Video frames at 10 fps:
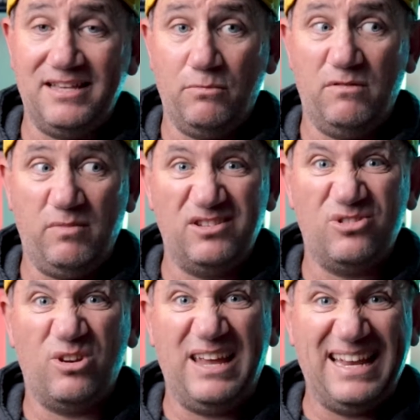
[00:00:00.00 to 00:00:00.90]
that we've been
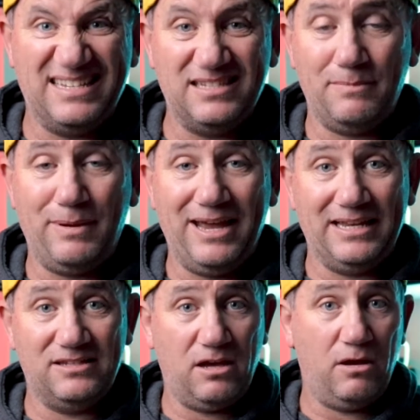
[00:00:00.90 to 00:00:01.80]
sort of
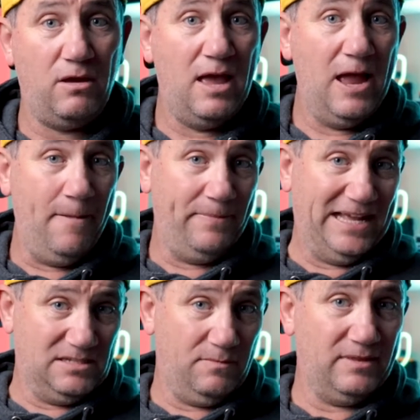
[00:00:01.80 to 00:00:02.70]
anticipating? So
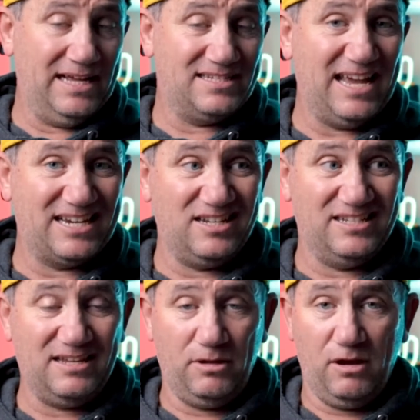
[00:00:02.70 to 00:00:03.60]
that's actually
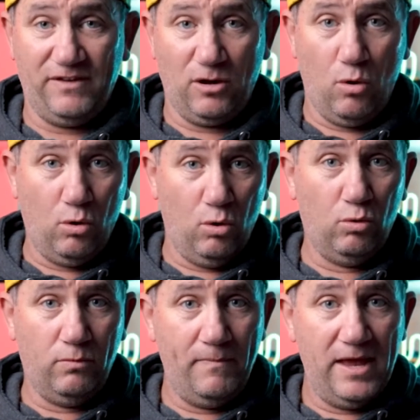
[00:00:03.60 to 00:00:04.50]
something I think
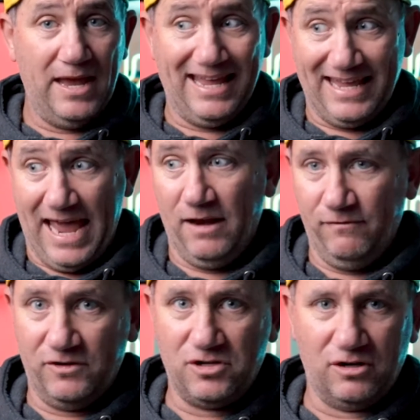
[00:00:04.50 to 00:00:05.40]
all
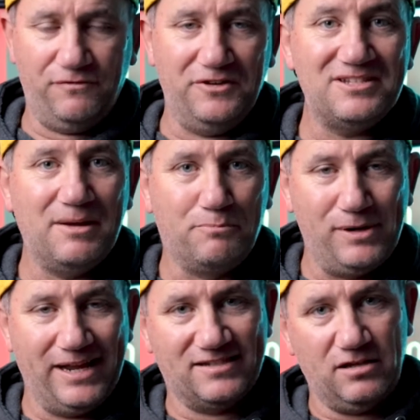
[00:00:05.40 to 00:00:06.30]
Canon photographers are
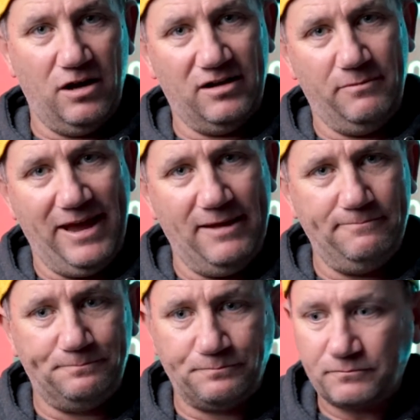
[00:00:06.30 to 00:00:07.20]
pretty excited about.
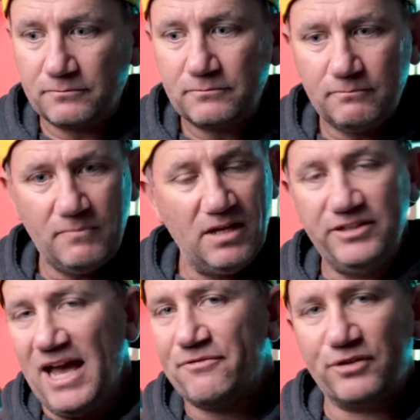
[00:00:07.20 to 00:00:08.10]

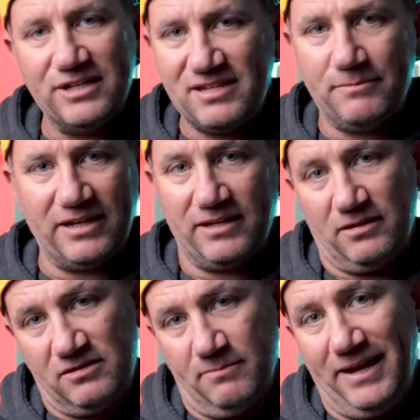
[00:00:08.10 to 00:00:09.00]
The R3 is something
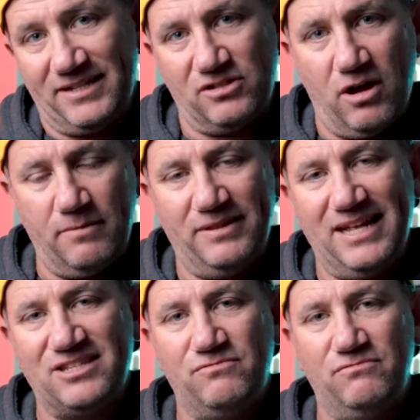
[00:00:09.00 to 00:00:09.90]
to be excited, but
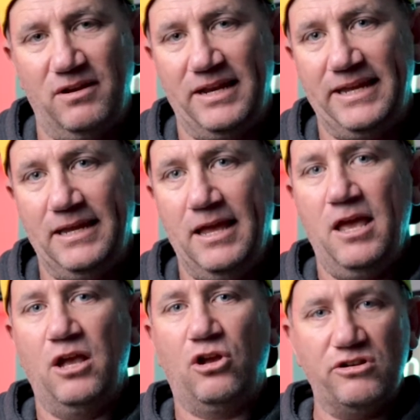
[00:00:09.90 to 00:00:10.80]
that's really
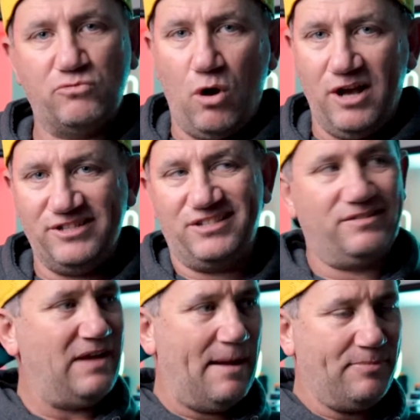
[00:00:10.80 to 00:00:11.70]
cost-wise,
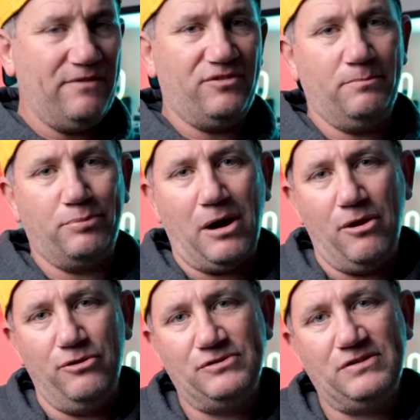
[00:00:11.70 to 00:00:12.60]
that's up there for the
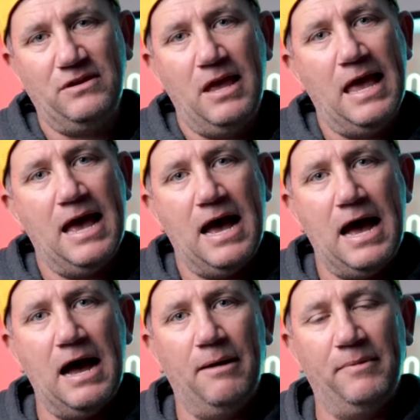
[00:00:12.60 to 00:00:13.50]
pros.
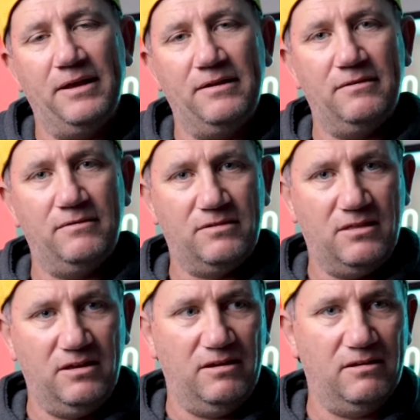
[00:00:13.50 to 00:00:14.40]

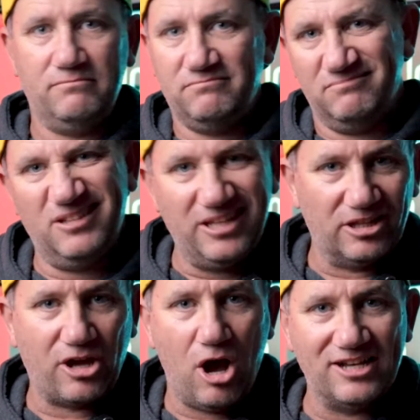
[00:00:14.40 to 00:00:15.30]
The
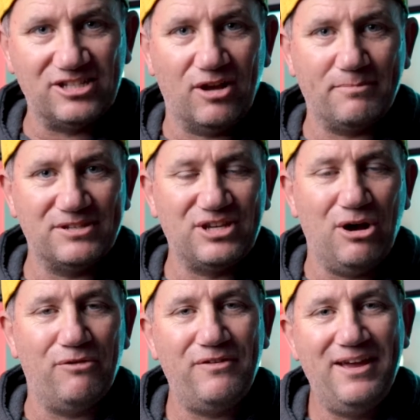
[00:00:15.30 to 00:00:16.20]
little guys like
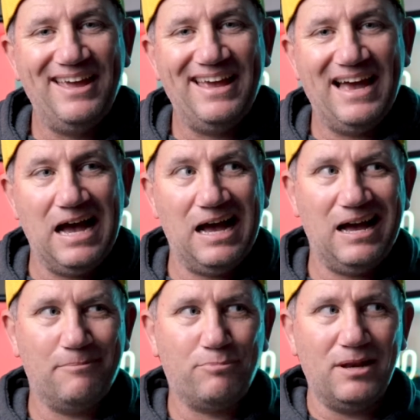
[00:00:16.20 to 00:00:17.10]
myself
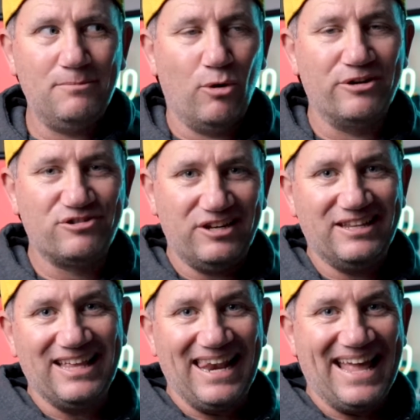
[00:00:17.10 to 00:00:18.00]
are probably more interested
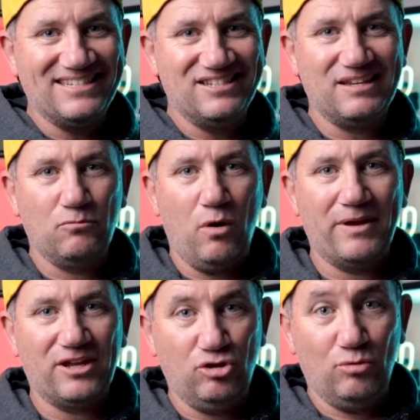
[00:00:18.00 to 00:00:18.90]
in the lenses and what
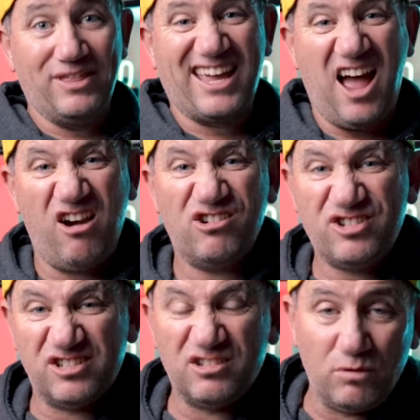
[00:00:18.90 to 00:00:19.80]
we can do with the current
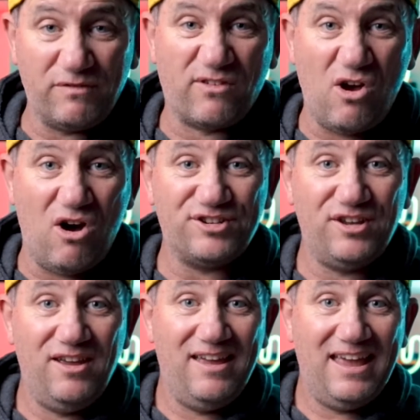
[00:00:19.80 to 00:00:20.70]
system we've got
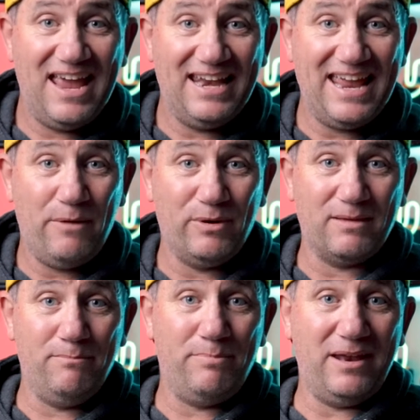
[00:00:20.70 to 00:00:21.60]
and how we
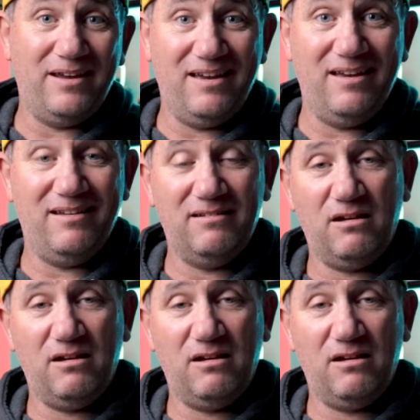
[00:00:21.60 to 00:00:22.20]
can better